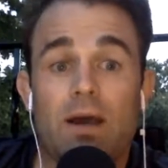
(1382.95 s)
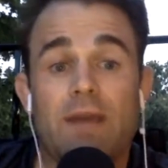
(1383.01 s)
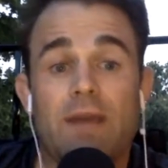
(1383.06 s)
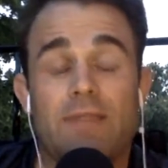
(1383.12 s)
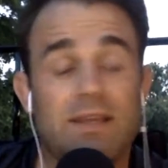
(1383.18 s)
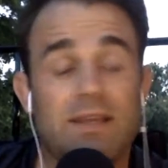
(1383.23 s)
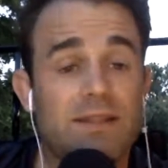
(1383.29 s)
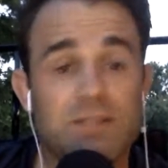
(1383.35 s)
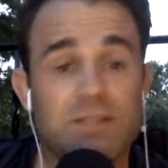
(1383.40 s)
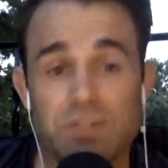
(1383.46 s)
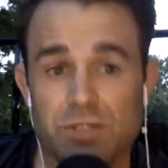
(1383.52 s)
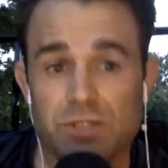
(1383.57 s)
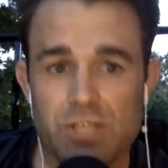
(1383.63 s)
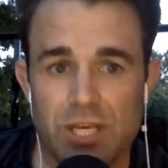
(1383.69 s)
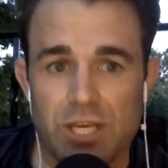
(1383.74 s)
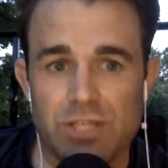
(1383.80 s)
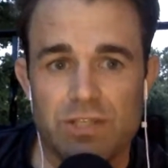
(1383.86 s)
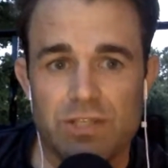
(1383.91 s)
I think this will
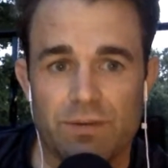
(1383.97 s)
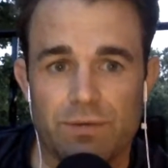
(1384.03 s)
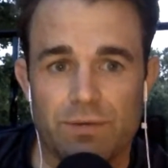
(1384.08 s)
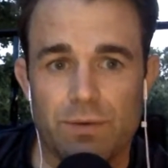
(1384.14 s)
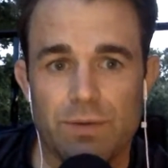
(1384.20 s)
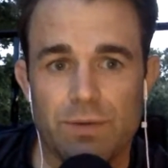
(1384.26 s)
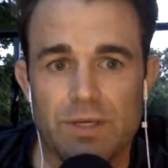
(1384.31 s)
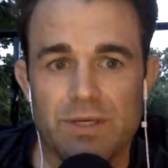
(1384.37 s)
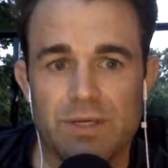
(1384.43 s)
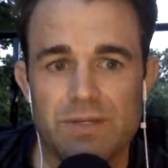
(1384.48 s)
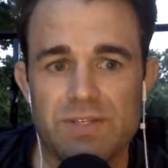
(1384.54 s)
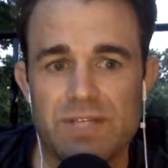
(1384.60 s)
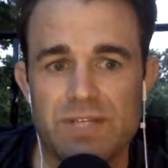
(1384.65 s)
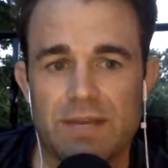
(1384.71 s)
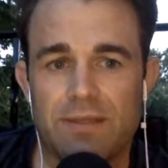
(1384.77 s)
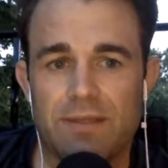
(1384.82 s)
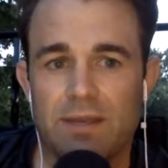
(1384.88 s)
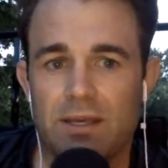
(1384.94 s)
change in a few years.
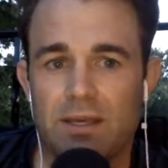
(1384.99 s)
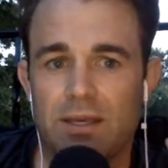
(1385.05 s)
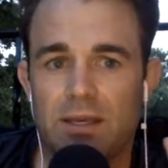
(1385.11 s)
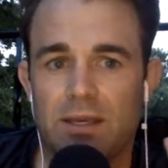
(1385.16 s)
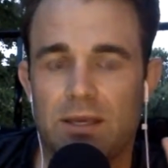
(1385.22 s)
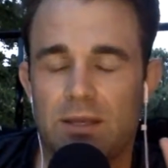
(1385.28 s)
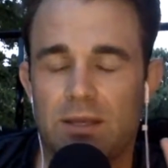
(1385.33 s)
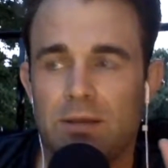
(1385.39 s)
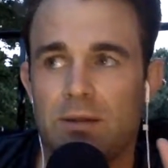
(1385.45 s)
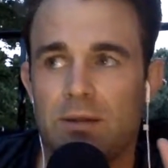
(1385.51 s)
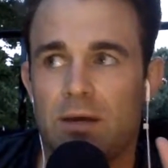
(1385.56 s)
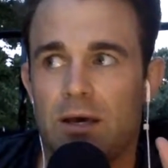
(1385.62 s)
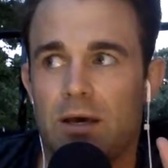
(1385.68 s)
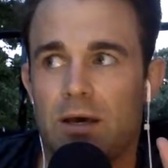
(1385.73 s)
I think in